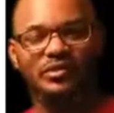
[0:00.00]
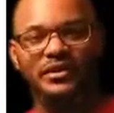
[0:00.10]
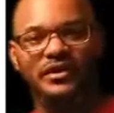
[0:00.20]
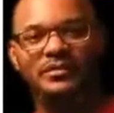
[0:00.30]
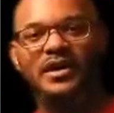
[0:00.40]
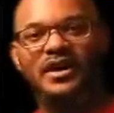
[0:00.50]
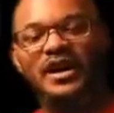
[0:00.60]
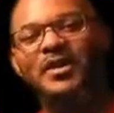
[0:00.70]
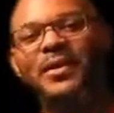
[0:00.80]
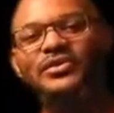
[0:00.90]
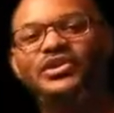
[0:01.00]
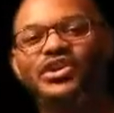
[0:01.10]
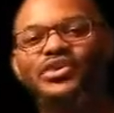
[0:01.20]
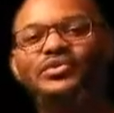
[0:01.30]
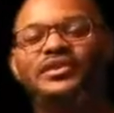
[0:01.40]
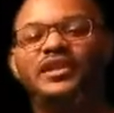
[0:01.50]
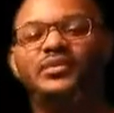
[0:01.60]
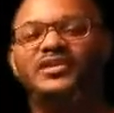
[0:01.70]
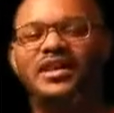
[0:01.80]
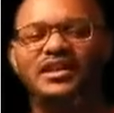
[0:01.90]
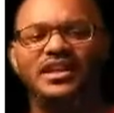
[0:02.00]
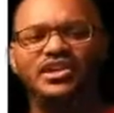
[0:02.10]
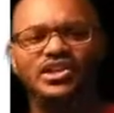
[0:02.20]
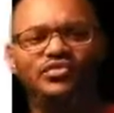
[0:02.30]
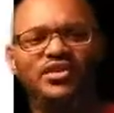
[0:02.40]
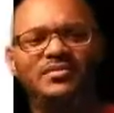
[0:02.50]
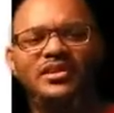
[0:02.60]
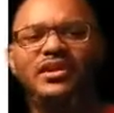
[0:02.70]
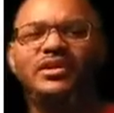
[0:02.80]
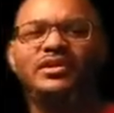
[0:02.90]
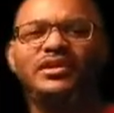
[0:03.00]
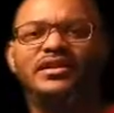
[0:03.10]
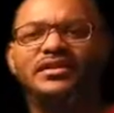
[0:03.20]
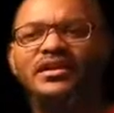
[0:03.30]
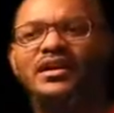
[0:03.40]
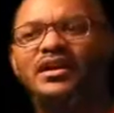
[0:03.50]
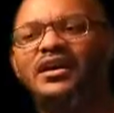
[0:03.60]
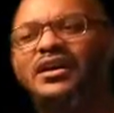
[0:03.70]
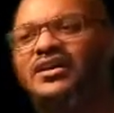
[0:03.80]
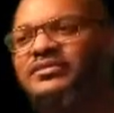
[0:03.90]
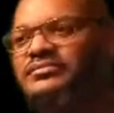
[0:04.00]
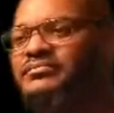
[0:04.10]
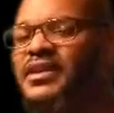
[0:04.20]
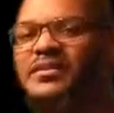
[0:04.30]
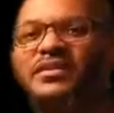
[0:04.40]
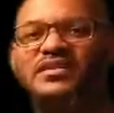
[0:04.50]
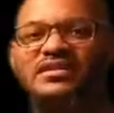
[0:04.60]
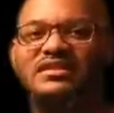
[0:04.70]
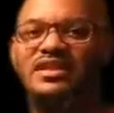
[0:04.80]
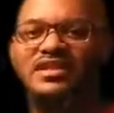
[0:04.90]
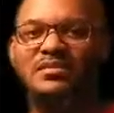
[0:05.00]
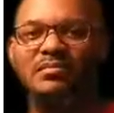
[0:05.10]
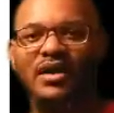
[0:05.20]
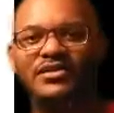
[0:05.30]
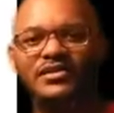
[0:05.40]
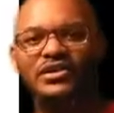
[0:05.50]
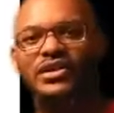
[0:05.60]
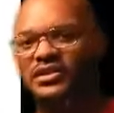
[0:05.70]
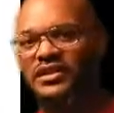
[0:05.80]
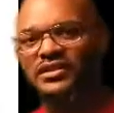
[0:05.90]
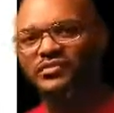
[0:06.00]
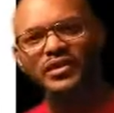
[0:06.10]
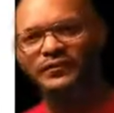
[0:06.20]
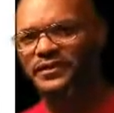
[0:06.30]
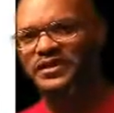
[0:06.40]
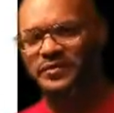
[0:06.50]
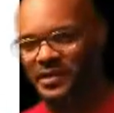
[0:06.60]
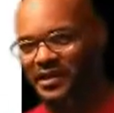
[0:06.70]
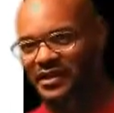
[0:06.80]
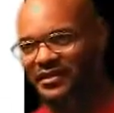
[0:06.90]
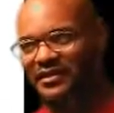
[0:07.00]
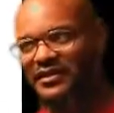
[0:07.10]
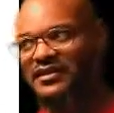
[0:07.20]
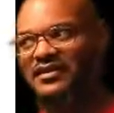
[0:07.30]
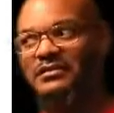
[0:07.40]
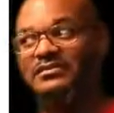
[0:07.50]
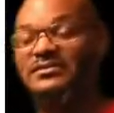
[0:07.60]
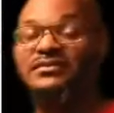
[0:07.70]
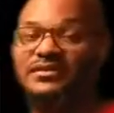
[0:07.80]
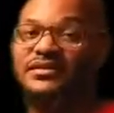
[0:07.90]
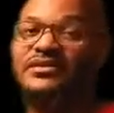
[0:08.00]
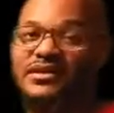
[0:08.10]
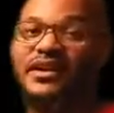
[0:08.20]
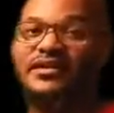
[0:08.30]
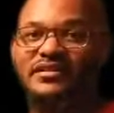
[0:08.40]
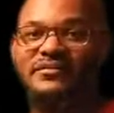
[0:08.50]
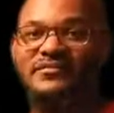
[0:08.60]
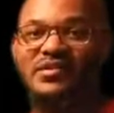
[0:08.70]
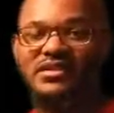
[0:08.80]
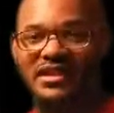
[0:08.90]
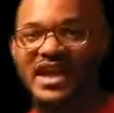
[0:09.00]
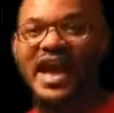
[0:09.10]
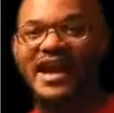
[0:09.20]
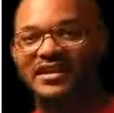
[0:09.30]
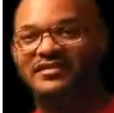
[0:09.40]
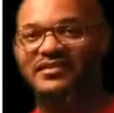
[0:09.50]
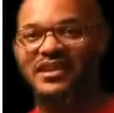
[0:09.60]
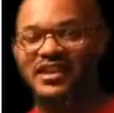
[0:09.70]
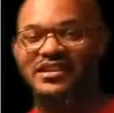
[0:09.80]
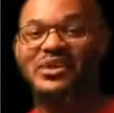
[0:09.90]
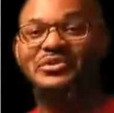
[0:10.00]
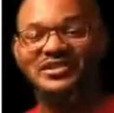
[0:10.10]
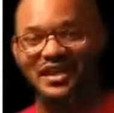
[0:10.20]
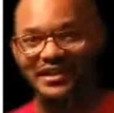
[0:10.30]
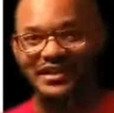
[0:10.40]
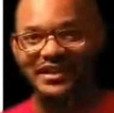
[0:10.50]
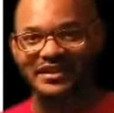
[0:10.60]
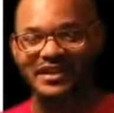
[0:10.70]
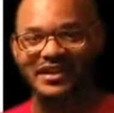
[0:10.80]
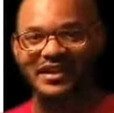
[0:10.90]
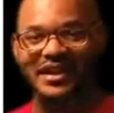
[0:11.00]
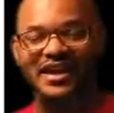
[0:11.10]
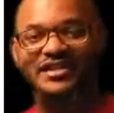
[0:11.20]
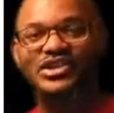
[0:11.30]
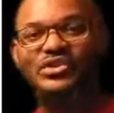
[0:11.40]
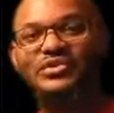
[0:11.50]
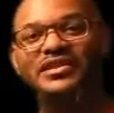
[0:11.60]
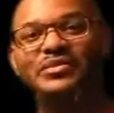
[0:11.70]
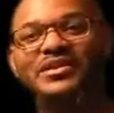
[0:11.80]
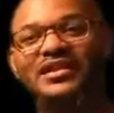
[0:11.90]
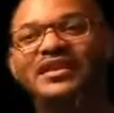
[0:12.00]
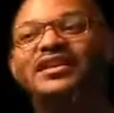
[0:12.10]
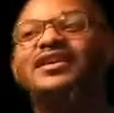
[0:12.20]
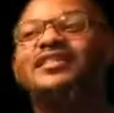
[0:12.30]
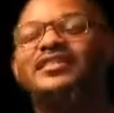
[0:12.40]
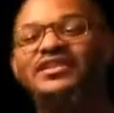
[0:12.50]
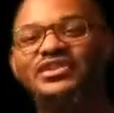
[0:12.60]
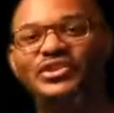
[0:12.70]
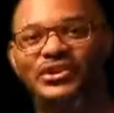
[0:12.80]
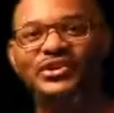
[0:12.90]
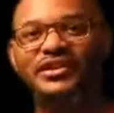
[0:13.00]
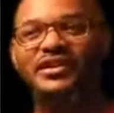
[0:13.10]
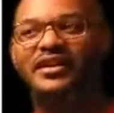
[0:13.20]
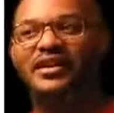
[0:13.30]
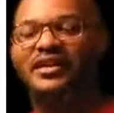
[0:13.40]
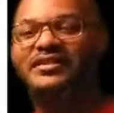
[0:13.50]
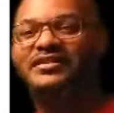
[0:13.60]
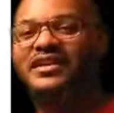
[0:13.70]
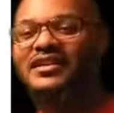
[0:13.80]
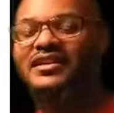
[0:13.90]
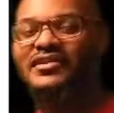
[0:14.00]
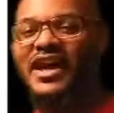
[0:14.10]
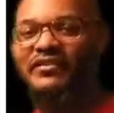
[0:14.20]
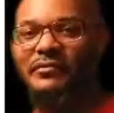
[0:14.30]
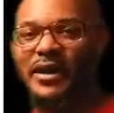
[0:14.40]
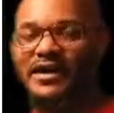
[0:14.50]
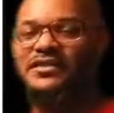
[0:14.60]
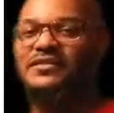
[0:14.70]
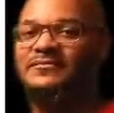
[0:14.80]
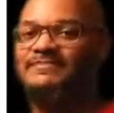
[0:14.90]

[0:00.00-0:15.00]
with them about this shoe that they were selling extremely early. Maybe 6 months early, roughly speaking. Yeah, they had it. They were selling it. And the shoe that they were selling this early didn't even have a box.